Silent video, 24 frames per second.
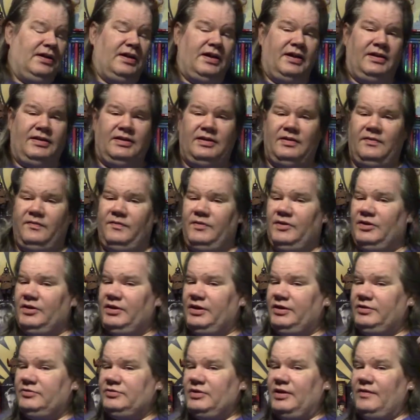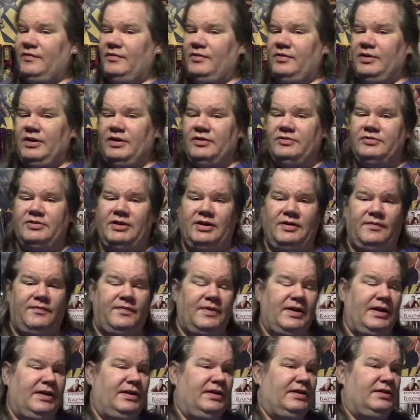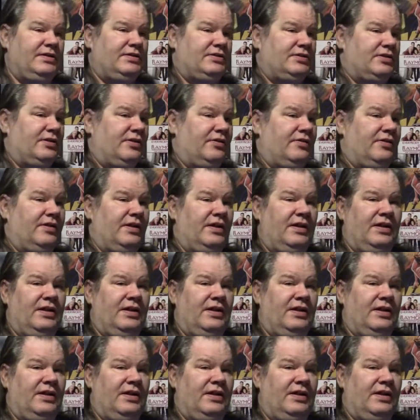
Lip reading: I didn't feel like driving around trying to find it, so